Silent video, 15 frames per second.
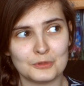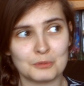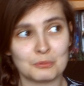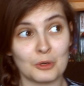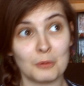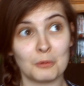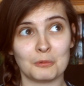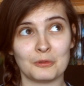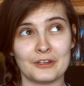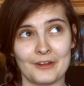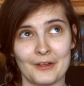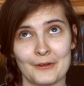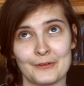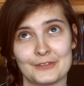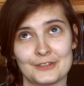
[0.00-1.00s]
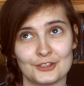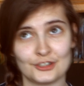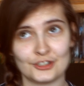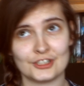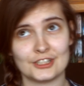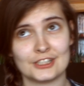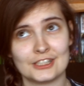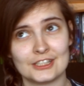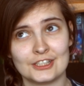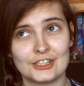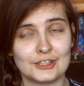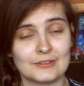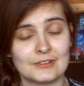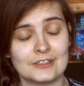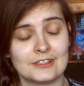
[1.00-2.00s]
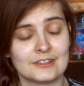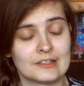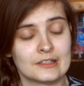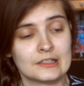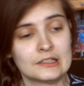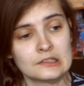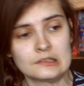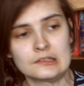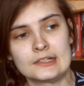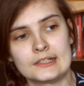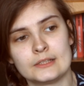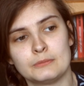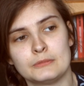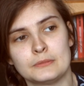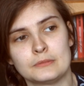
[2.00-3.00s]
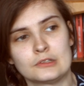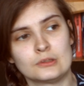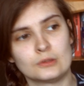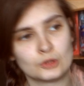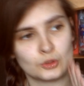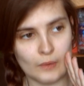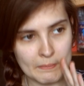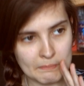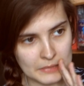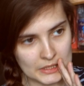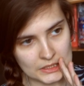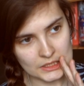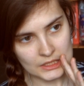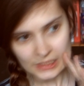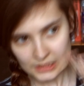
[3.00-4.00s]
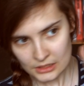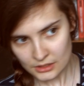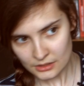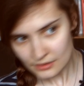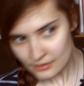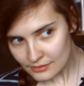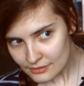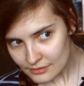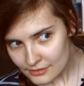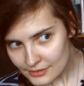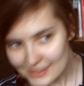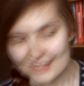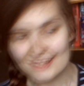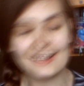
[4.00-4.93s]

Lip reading: You probably know that she released a little album called Reputation,